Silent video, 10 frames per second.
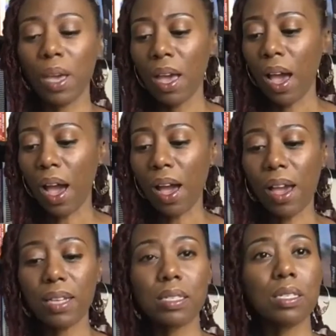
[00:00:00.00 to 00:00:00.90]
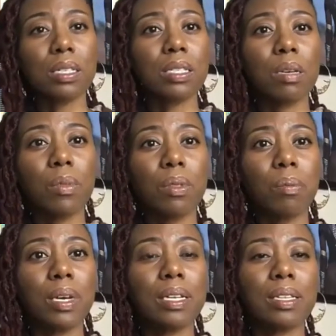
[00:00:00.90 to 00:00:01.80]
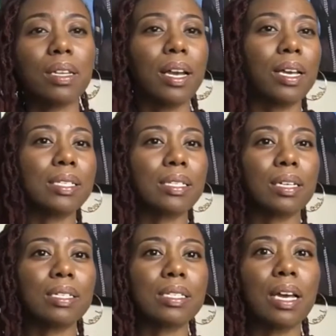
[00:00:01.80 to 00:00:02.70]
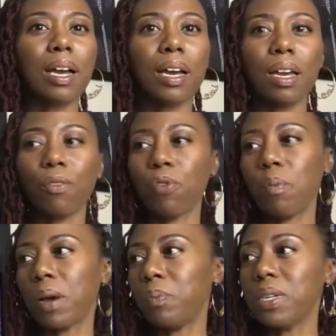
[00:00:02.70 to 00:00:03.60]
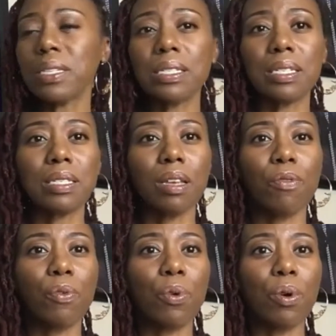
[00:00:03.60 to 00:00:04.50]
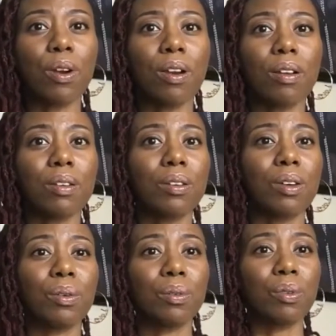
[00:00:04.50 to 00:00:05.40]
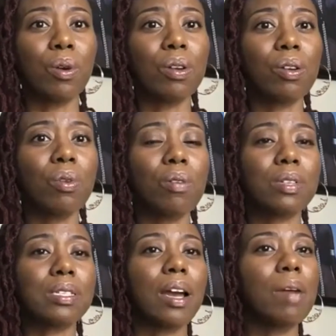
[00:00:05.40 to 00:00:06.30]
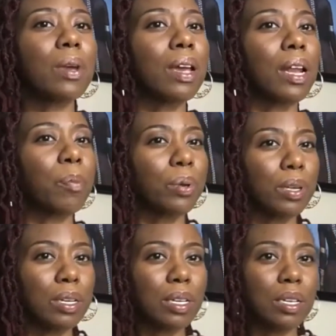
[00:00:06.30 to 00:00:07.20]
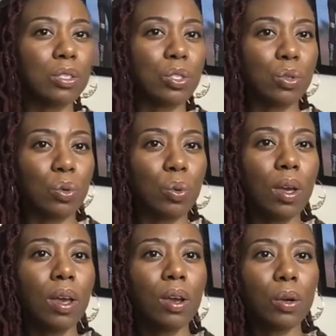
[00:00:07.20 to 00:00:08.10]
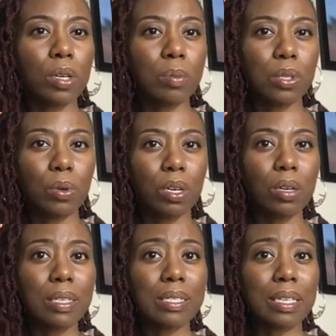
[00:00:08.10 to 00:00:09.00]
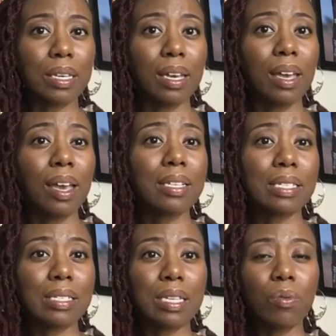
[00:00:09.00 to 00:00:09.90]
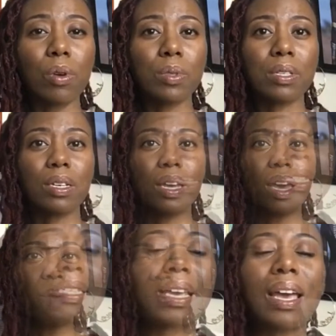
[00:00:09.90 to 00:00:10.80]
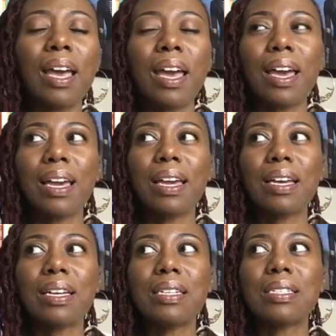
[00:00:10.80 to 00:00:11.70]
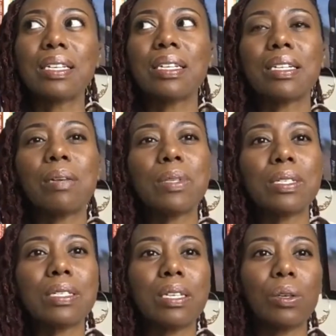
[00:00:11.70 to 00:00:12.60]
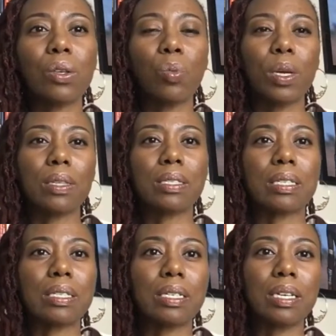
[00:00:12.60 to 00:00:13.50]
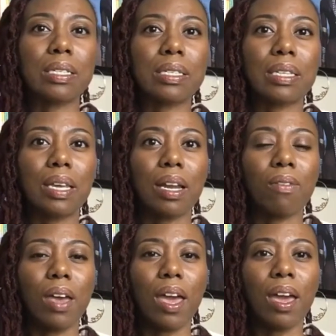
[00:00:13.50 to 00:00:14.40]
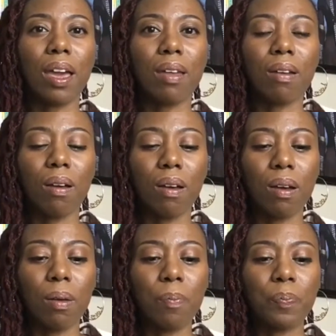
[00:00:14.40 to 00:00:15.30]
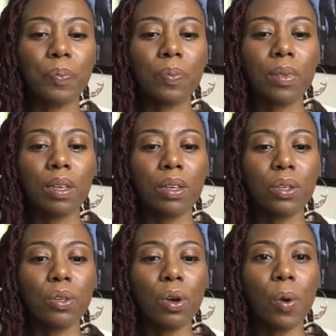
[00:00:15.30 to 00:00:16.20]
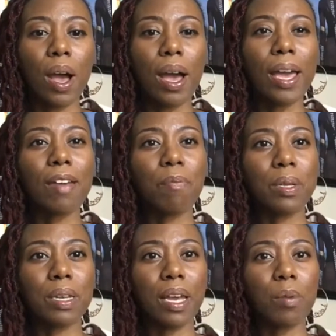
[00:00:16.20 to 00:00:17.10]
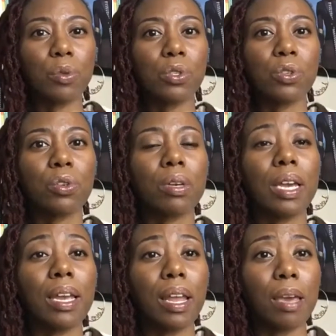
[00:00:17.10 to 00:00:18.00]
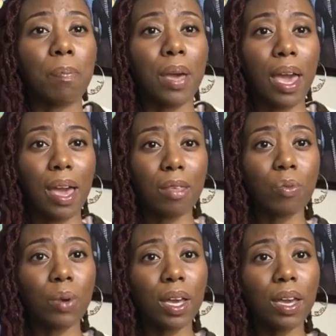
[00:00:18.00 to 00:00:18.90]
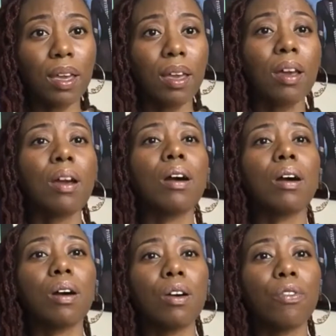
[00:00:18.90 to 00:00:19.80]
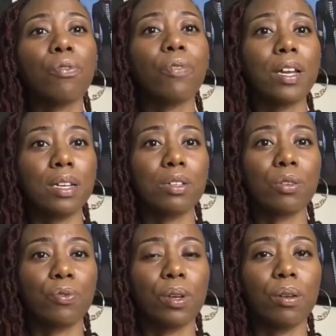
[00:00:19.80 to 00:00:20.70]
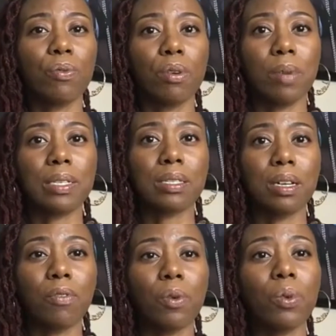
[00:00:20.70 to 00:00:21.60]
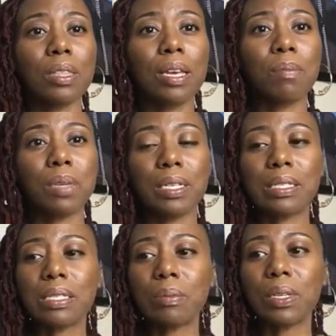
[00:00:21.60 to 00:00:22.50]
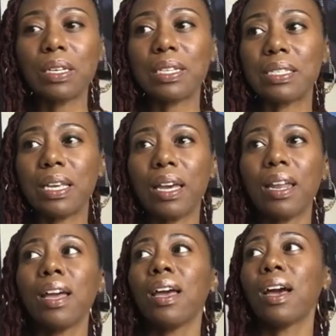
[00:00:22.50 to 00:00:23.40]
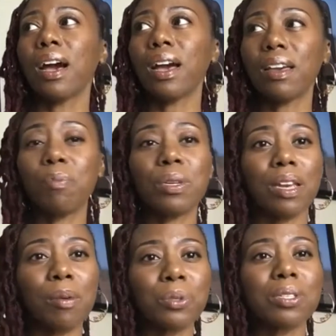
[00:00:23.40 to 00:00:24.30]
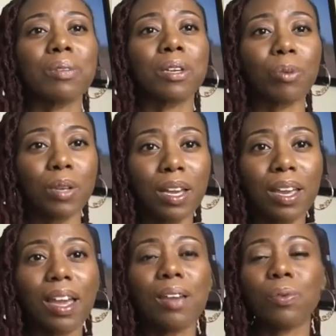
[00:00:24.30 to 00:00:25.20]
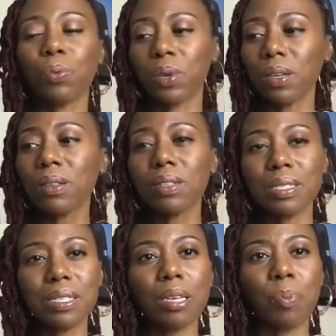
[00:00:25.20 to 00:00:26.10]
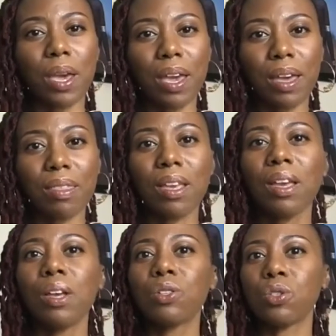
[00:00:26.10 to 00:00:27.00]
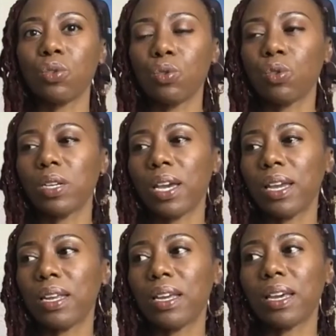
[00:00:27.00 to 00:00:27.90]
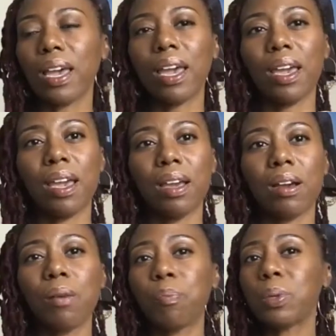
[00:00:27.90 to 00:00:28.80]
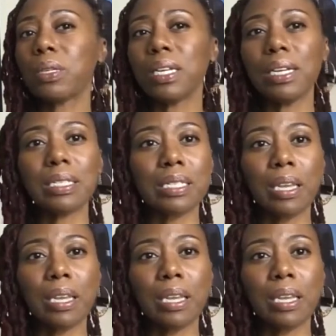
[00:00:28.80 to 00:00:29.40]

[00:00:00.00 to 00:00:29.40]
I took some of the money that I had set aside for my business and for, quote unquote retirement, and I put it into cryptocurrency to see what was going to happen. And let me just tell you about the success that I've had. I have been able to create a pathway of financial freedom for myself. And what that means to me is that I have been able to create a realistic path to creating a complete